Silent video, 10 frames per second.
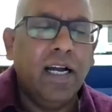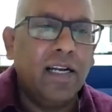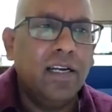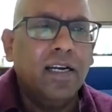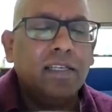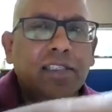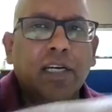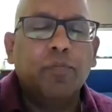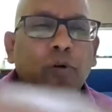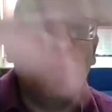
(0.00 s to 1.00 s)
Agra,
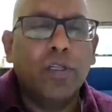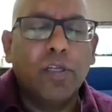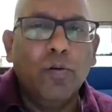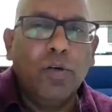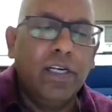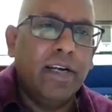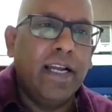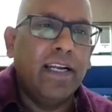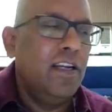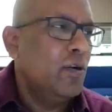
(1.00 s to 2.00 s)
Jaipur, or the Golden
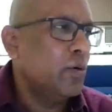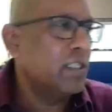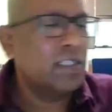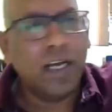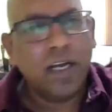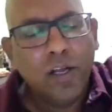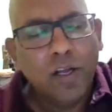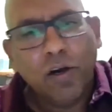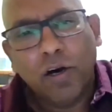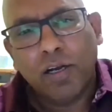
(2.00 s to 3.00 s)
Triangle in Orissa,
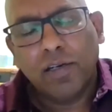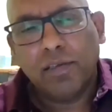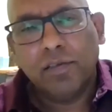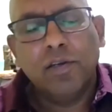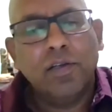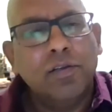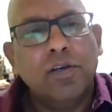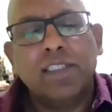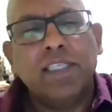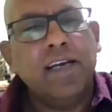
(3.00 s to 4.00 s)
or
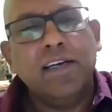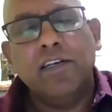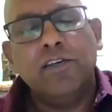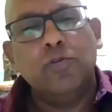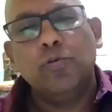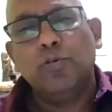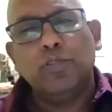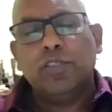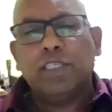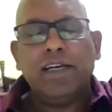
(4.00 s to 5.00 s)
your standard
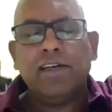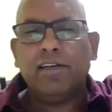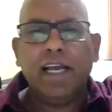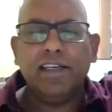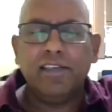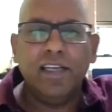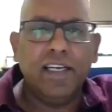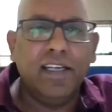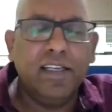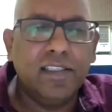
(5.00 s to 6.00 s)
routes, your standard
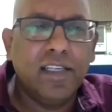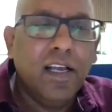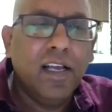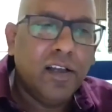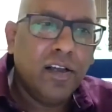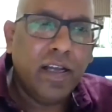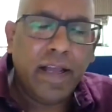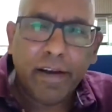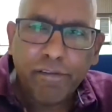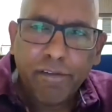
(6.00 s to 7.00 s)
itineraries.
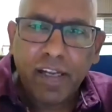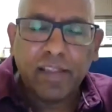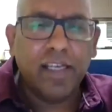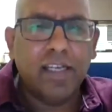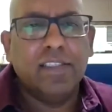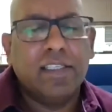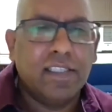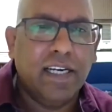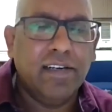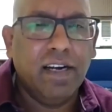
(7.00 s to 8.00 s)
Everything is
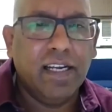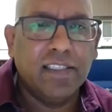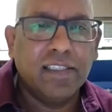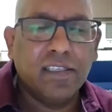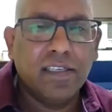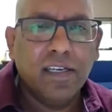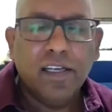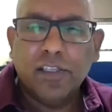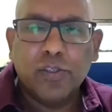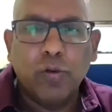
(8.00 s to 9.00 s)
standardized.
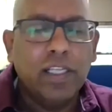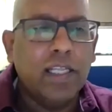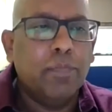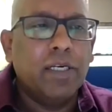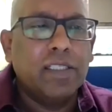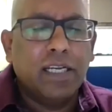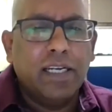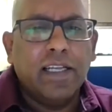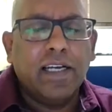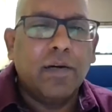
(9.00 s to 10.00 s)
It's only the person
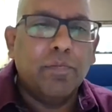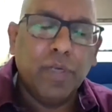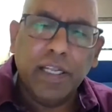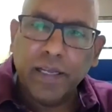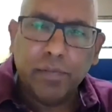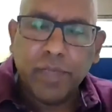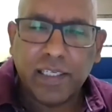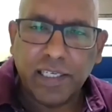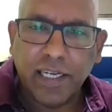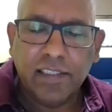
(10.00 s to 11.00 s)
and the company name
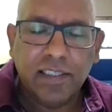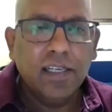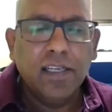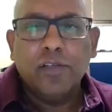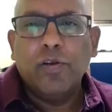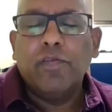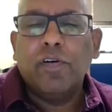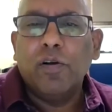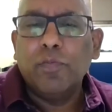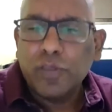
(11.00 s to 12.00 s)
that change. You have
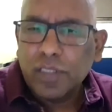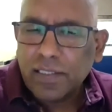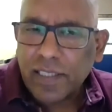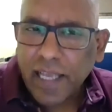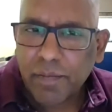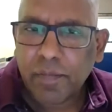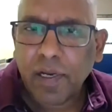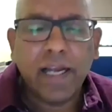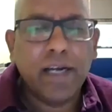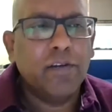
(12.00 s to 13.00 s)
almost the same
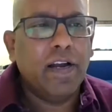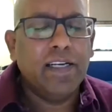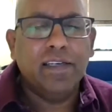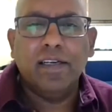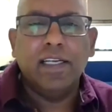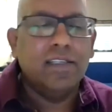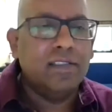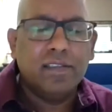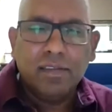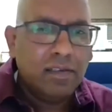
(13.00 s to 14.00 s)
kind of
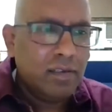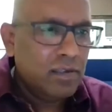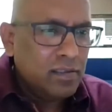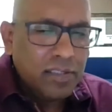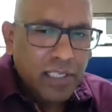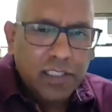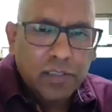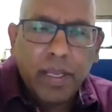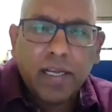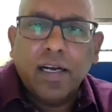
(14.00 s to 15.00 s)
itineraries.
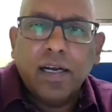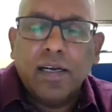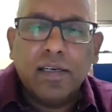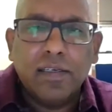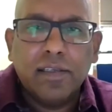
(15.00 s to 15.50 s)
Just make a